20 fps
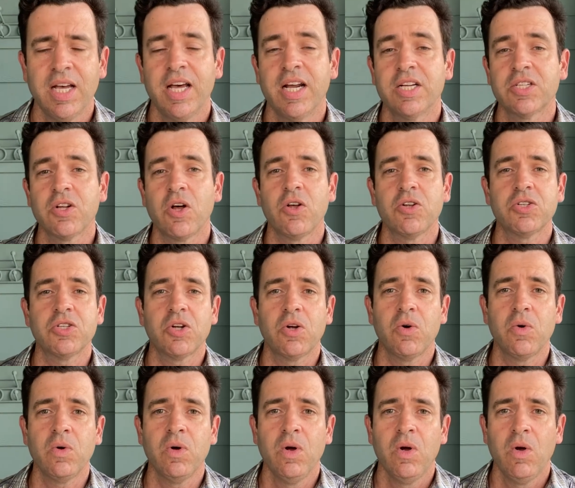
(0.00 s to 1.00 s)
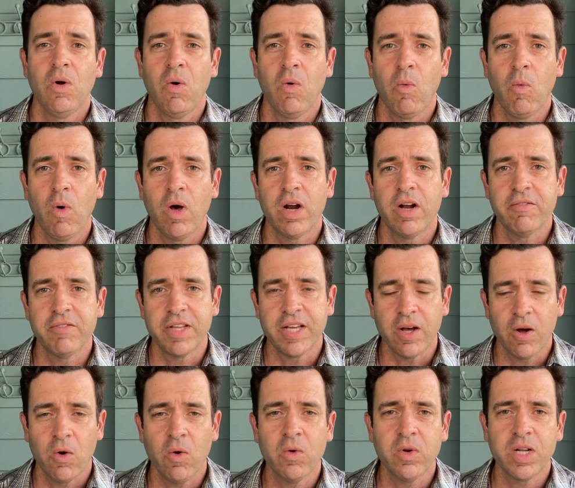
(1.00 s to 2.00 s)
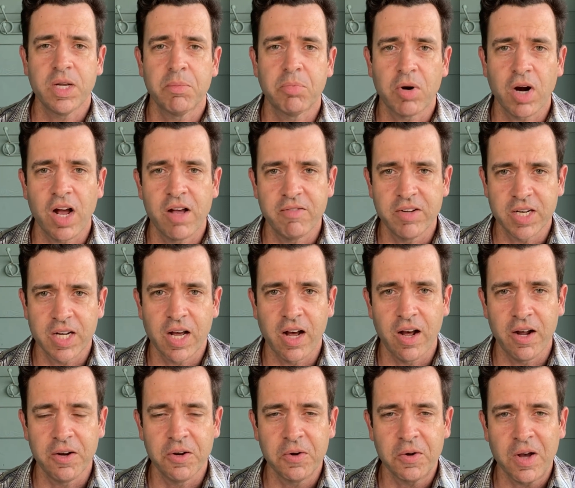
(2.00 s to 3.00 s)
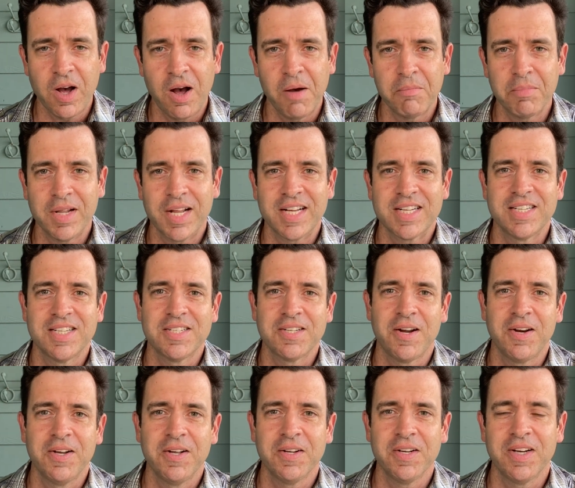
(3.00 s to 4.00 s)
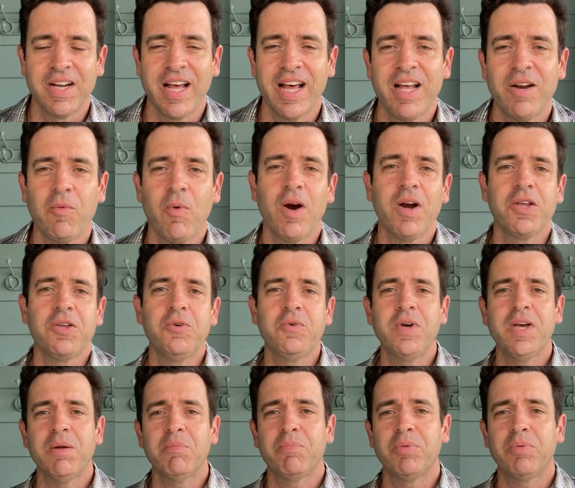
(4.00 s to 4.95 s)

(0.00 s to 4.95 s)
It is also one of the only private condo complexes on Hilton Head where you can